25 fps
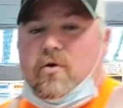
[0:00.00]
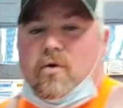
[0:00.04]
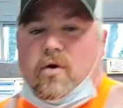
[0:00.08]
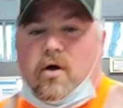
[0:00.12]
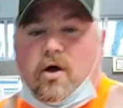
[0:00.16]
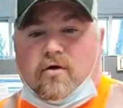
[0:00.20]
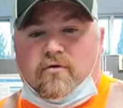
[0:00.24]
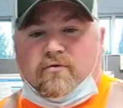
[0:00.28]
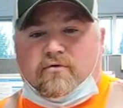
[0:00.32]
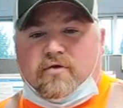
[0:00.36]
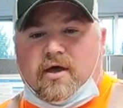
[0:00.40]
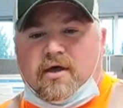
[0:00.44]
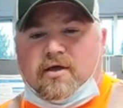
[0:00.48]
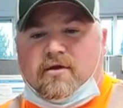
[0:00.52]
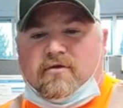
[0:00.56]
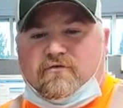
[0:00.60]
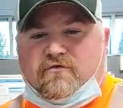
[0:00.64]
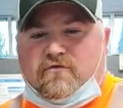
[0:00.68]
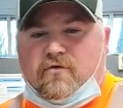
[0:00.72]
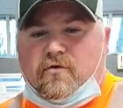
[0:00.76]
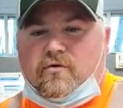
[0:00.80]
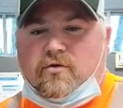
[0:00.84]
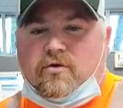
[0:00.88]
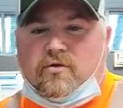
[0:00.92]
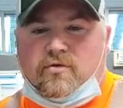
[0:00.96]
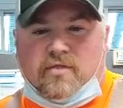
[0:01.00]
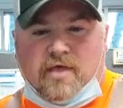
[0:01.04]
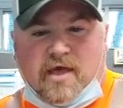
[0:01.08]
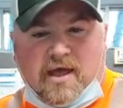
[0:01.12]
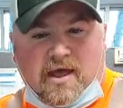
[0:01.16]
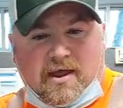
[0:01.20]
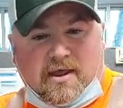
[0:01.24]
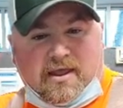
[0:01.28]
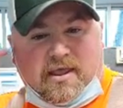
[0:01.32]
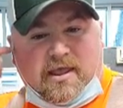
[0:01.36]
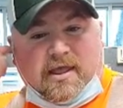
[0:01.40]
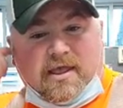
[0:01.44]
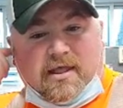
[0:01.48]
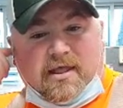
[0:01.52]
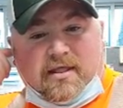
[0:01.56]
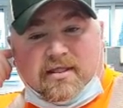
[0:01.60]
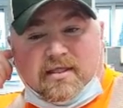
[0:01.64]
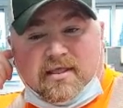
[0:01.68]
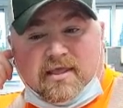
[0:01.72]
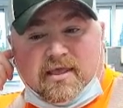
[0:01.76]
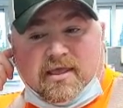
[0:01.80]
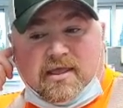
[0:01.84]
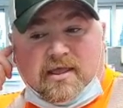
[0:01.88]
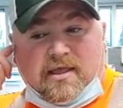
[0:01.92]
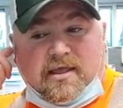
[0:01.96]
I'll kind of show you that in
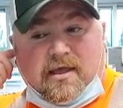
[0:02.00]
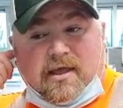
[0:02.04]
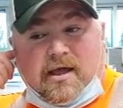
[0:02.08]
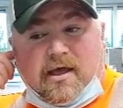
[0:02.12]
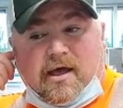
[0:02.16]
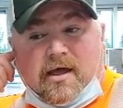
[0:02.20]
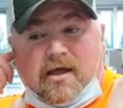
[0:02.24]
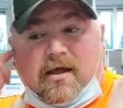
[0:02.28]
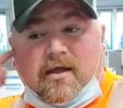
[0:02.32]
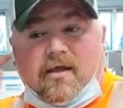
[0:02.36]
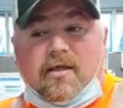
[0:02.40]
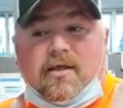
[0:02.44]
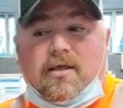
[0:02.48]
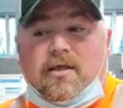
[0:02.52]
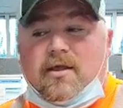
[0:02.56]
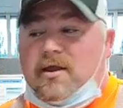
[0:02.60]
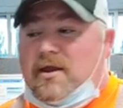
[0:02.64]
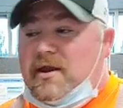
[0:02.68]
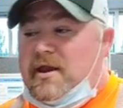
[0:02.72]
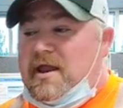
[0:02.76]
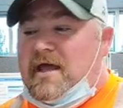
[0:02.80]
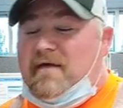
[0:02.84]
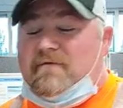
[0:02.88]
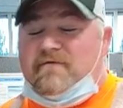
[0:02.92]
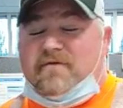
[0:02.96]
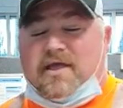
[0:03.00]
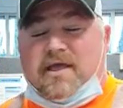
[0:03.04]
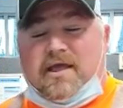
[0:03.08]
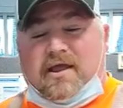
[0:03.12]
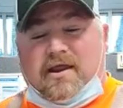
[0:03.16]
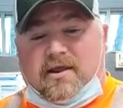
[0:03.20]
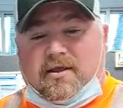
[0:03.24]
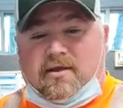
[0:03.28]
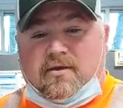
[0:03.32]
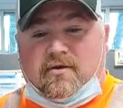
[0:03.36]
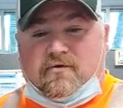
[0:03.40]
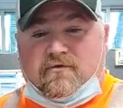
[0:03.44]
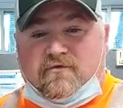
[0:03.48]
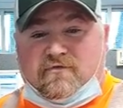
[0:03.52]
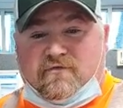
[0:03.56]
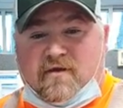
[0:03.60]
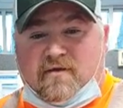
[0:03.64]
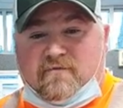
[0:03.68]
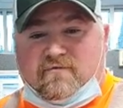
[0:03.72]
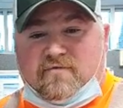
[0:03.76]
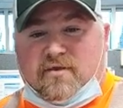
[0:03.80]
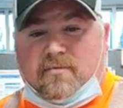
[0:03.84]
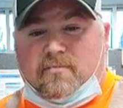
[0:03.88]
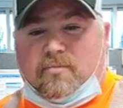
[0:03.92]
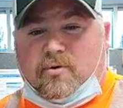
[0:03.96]
the navigating your
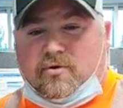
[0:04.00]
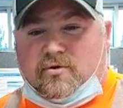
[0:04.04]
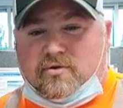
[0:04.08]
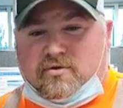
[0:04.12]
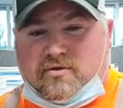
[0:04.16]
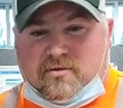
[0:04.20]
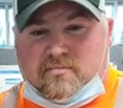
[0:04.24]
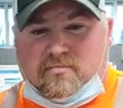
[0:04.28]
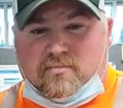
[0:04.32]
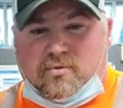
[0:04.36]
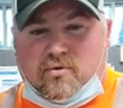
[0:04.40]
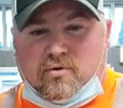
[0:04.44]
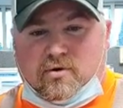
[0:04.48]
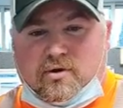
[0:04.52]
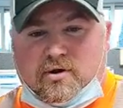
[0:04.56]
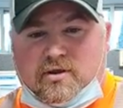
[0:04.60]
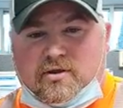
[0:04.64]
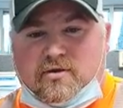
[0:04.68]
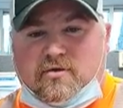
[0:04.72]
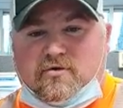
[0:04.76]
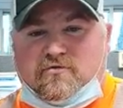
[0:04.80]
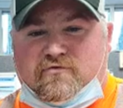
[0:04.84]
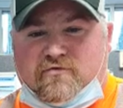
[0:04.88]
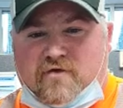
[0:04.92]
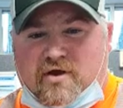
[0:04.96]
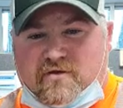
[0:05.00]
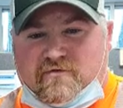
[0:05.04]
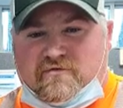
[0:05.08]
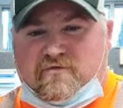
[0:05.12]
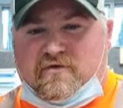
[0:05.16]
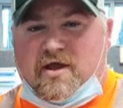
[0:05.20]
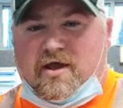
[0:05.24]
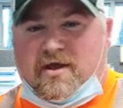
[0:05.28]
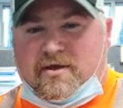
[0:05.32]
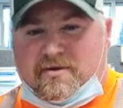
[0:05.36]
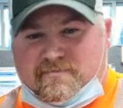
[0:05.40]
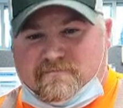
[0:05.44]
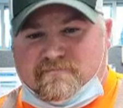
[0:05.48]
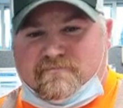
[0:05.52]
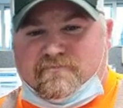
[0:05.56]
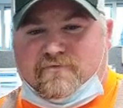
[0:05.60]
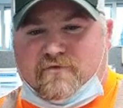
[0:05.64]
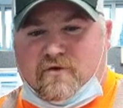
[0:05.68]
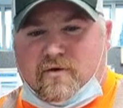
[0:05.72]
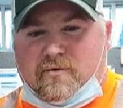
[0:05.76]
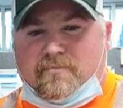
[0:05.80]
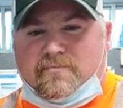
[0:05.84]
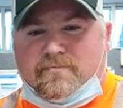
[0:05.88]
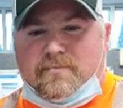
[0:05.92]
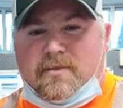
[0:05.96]
safety bulletin board in your dry shack.
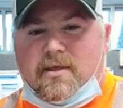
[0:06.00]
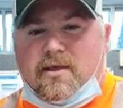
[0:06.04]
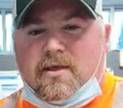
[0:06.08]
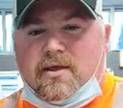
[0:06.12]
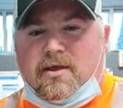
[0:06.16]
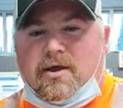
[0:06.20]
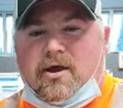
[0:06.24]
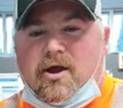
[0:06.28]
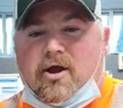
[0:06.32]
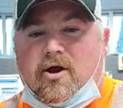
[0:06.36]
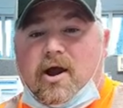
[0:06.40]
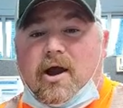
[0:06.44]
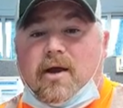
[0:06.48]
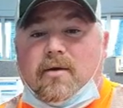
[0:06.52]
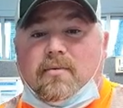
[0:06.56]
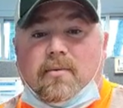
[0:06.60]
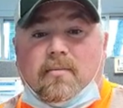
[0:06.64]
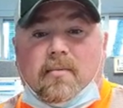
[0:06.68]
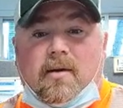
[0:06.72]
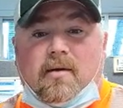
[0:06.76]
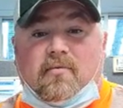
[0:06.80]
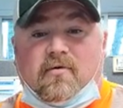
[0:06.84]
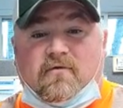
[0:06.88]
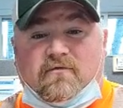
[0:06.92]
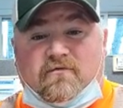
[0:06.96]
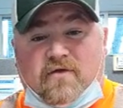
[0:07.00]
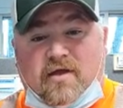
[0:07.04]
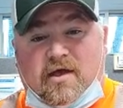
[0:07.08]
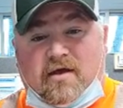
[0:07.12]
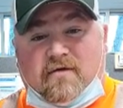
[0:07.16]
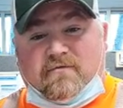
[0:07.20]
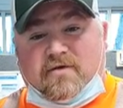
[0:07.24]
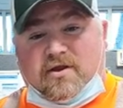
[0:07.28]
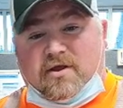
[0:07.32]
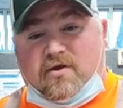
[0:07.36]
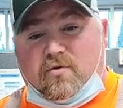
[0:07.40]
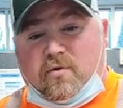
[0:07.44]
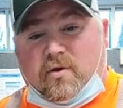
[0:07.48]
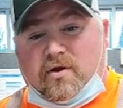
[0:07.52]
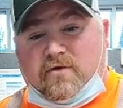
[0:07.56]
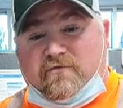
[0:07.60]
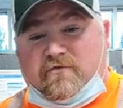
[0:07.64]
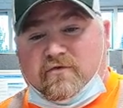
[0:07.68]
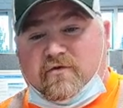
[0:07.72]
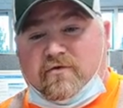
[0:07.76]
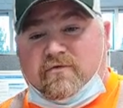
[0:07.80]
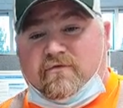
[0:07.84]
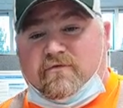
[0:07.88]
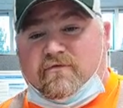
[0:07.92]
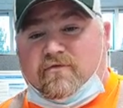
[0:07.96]
So, all right, remember, if you have any
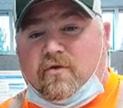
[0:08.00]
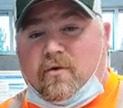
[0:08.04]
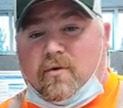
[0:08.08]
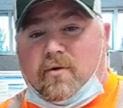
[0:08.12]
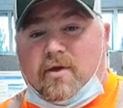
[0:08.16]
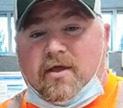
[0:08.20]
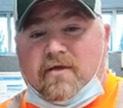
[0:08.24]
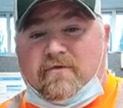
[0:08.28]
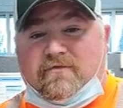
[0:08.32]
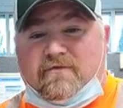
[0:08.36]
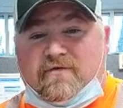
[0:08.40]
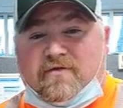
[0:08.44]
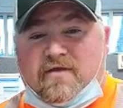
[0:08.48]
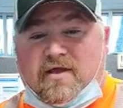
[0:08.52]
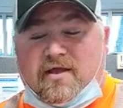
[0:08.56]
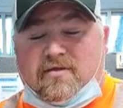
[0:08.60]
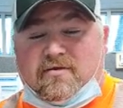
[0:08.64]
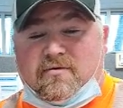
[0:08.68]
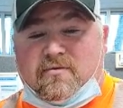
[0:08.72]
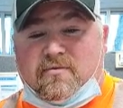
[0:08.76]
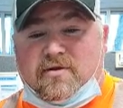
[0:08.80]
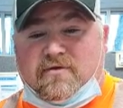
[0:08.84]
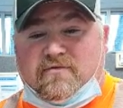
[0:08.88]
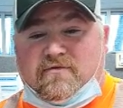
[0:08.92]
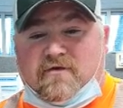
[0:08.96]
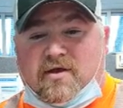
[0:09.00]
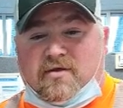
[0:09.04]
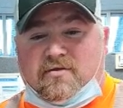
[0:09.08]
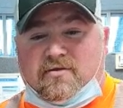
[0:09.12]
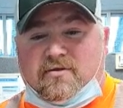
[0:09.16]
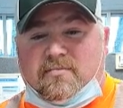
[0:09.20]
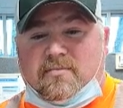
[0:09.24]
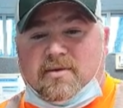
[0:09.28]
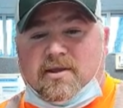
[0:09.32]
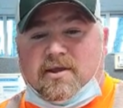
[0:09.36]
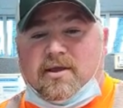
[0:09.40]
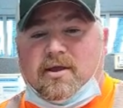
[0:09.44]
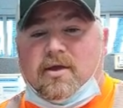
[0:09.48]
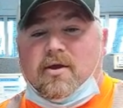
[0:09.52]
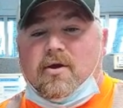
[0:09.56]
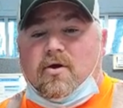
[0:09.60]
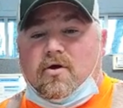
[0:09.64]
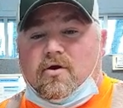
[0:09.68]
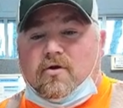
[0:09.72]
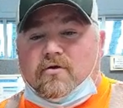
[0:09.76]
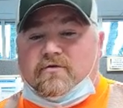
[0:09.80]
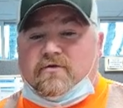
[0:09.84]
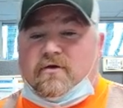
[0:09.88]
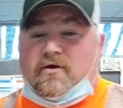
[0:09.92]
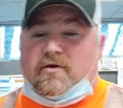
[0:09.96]
questions, don't hesitate to reach out to me
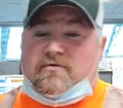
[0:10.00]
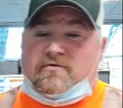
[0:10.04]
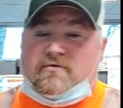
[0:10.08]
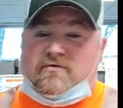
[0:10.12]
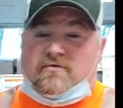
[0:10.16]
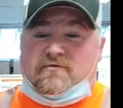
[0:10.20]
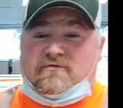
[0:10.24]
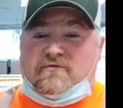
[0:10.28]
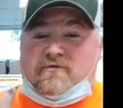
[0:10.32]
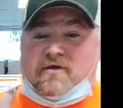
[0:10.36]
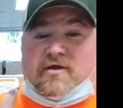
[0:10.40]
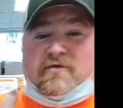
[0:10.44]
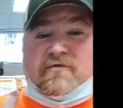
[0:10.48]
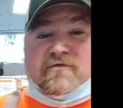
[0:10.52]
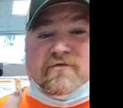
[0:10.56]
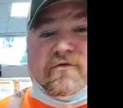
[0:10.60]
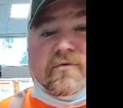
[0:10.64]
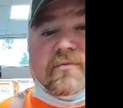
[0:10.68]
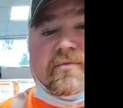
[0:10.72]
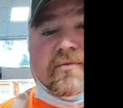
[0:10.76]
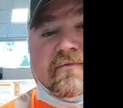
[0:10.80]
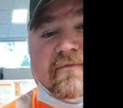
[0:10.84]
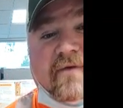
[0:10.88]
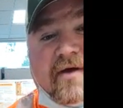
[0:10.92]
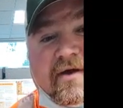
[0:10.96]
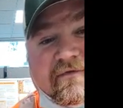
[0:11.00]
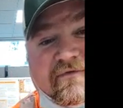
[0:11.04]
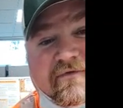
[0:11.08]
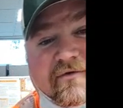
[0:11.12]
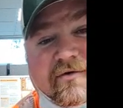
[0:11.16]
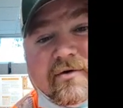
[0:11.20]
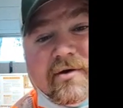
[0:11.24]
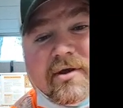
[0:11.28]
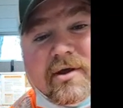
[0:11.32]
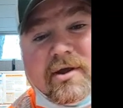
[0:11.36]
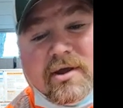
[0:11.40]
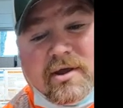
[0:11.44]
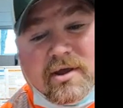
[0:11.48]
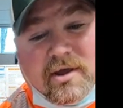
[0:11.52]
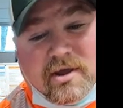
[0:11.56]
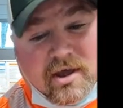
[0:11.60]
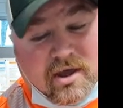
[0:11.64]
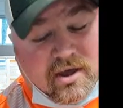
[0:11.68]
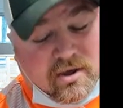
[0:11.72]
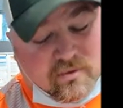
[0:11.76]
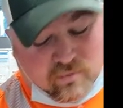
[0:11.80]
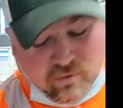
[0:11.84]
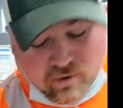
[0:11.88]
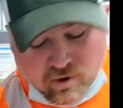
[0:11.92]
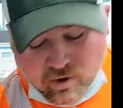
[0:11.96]
or talk to your site supervisor.
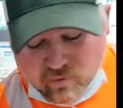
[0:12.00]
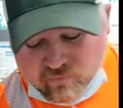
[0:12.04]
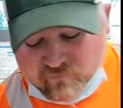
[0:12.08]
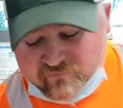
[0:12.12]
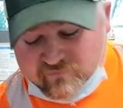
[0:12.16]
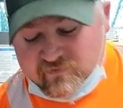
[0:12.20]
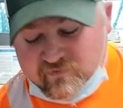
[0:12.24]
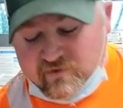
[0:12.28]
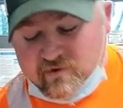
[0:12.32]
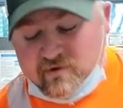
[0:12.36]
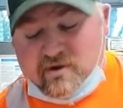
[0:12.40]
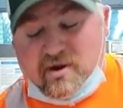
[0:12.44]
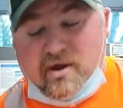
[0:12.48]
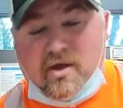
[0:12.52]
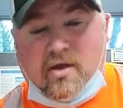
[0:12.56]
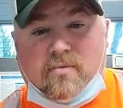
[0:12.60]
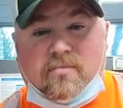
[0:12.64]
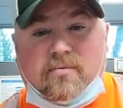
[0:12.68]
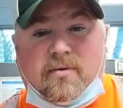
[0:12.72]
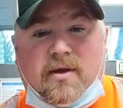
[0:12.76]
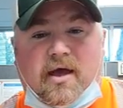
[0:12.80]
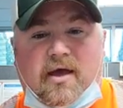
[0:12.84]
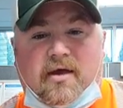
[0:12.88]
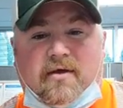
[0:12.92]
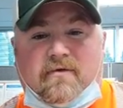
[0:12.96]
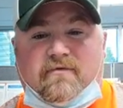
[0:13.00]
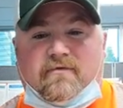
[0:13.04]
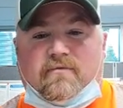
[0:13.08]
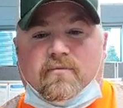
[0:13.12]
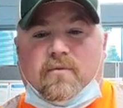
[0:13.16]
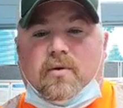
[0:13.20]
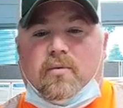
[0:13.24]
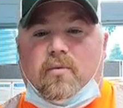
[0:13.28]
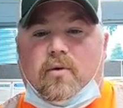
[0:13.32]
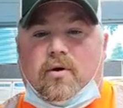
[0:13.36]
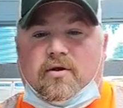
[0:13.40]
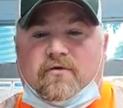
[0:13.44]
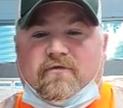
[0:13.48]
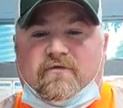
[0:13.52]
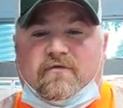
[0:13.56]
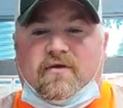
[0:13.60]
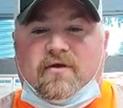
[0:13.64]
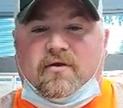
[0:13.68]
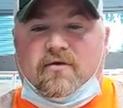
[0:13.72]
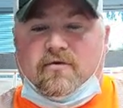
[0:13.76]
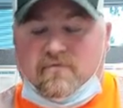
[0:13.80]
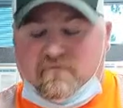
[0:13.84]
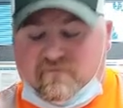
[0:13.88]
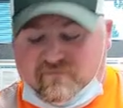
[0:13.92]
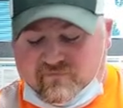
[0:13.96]
We're always here to help, guys. We want to see
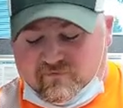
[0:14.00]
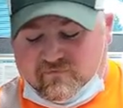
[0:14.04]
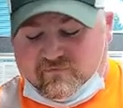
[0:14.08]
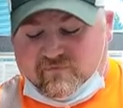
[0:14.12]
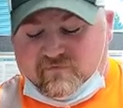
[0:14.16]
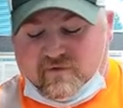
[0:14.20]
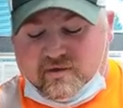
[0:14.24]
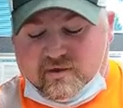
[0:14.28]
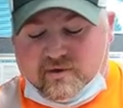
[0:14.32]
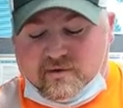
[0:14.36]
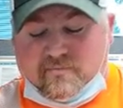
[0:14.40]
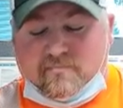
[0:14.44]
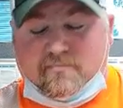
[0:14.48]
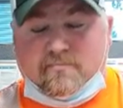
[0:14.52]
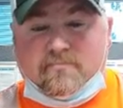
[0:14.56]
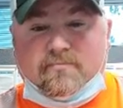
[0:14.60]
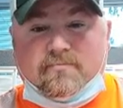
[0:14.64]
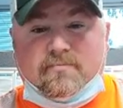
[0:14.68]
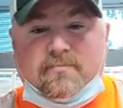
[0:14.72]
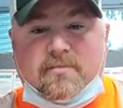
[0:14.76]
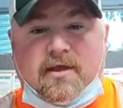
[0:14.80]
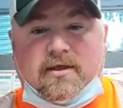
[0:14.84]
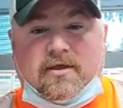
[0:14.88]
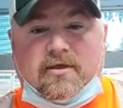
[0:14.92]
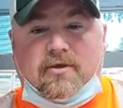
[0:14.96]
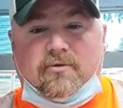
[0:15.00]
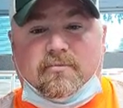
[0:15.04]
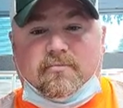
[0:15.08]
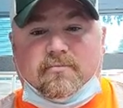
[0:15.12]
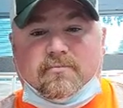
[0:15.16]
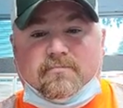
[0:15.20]
you succeed. Thank you.